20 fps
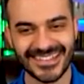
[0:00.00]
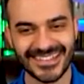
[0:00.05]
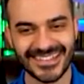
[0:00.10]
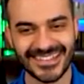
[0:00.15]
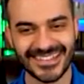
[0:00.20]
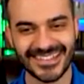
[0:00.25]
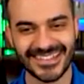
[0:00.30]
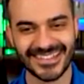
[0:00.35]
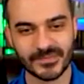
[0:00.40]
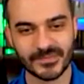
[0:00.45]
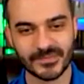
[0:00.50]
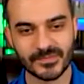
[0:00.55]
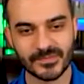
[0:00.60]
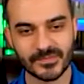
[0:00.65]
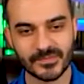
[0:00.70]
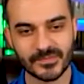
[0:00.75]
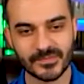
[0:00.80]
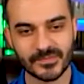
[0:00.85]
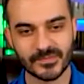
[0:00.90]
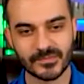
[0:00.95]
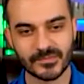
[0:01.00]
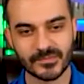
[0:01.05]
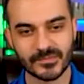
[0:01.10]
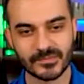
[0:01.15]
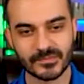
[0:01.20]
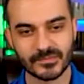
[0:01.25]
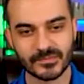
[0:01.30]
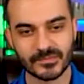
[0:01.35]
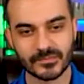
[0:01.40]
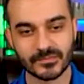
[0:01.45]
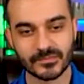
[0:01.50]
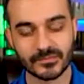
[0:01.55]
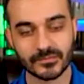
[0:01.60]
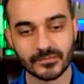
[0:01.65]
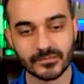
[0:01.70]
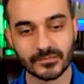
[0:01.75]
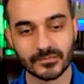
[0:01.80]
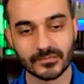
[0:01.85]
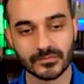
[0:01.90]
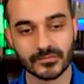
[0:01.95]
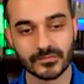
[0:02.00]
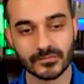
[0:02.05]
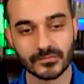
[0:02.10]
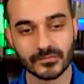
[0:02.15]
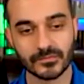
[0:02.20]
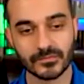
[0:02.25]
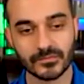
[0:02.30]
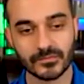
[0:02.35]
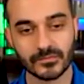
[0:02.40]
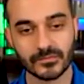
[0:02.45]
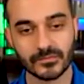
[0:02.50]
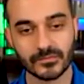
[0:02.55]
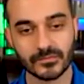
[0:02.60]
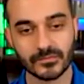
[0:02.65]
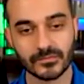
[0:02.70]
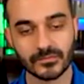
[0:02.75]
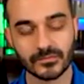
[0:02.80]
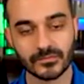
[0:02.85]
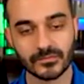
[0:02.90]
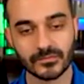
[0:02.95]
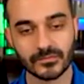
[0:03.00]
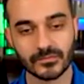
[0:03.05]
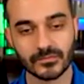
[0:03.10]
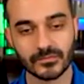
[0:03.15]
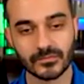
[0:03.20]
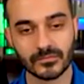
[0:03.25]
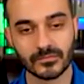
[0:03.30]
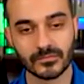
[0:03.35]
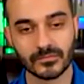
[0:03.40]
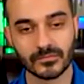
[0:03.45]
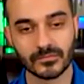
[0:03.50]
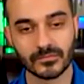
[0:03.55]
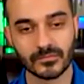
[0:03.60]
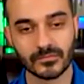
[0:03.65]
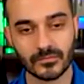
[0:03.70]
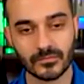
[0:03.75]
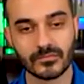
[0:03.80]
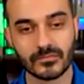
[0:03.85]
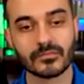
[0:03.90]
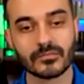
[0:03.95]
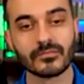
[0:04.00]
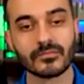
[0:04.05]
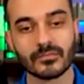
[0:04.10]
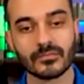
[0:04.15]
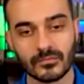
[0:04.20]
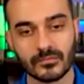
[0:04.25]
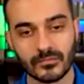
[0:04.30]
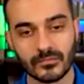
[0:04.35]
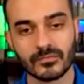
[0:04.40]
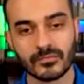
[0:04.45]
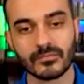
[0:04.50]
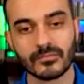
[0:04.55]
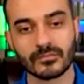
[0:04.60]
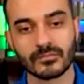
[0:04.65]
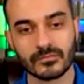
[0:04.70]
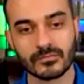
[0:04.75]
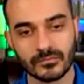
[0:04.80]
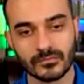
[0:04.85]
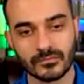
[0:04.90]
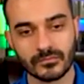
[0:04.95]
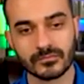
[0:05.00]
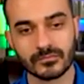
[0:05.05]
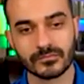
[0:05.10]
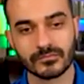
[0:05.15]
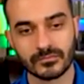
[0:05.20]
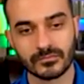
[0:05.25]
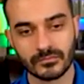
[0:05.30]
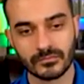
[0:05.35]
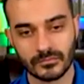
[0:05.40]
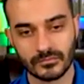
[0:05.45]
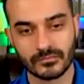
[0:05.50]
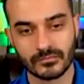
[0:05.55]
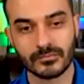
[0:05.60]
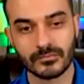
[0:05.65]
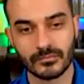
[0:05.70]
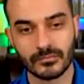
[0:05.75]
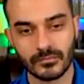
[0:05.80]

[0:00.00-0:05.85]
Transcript: The person shown says nothing.